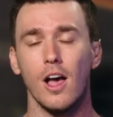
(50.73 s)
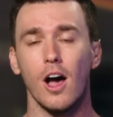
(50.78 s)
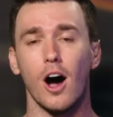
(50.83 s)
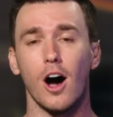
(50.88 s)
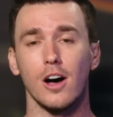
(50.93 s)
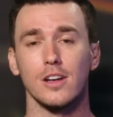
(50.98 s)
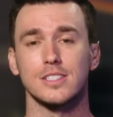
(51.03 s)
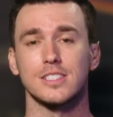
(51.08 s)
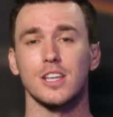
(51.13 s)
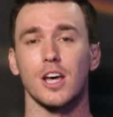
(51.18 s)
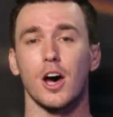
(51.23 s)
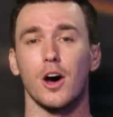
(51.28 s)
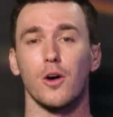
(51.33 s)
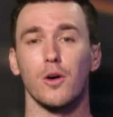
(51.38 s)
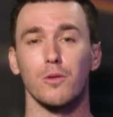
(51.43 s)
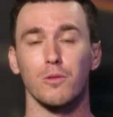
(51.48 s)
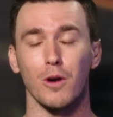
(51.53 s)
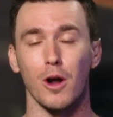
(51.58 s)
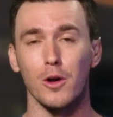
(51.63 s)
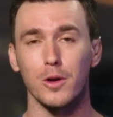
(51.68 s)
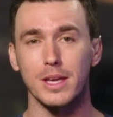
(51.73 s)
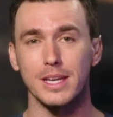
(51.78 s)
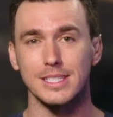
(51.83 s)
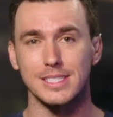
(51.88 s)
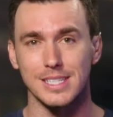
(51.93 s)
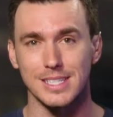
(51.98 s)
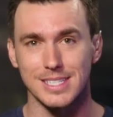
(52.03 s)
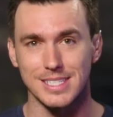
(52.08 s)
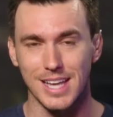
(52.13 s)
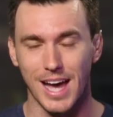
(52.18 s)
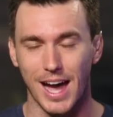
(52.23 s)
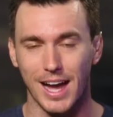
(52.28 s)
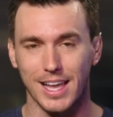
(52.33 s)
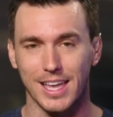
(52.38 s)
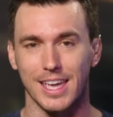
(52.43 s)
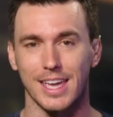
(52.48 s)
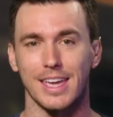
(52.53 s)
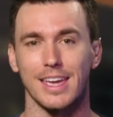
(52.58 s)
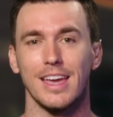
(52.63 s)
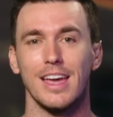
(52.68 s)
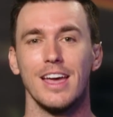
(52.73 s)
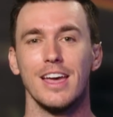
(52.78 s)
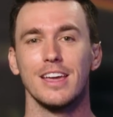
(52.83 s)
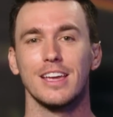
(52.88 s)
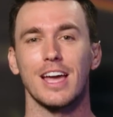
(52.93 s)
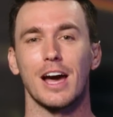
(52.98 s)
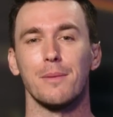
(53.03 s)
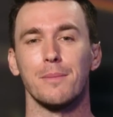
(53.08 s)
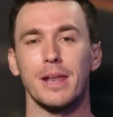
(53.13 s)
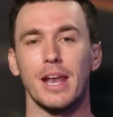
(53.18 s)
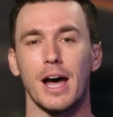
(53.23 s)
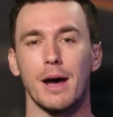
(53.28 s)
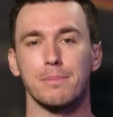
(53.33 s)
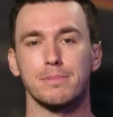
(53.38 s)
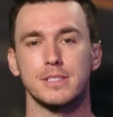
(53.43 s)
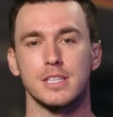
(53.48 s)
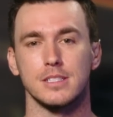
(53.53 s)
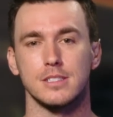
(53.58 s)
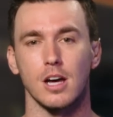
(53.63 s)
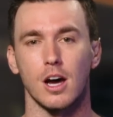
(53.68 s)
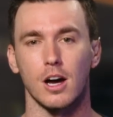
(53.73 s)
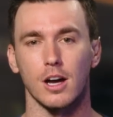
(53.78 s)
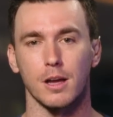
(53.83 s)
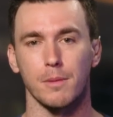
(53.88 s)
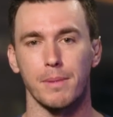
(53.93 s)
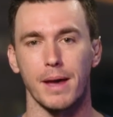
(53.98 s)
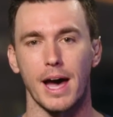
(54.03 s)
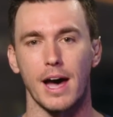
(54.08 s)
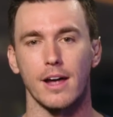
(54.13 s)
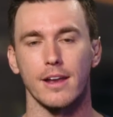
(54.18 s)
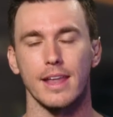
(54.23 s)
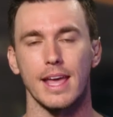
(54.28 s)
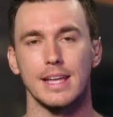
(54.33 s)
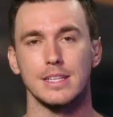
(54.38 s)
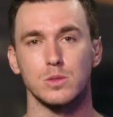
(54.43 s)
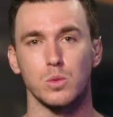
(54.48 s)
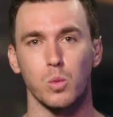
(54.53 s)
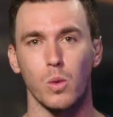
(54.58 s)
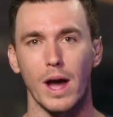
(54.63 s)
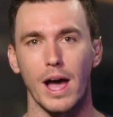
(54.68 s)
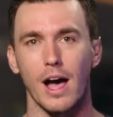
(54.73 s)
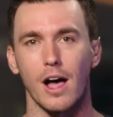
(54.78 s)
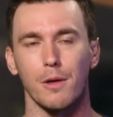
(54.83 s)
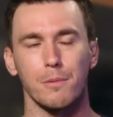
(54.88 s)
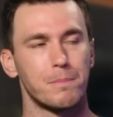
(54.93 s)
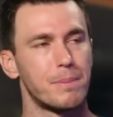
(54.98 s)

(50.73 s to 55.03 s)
Also, Roki Sasaki coming up to talk about as well.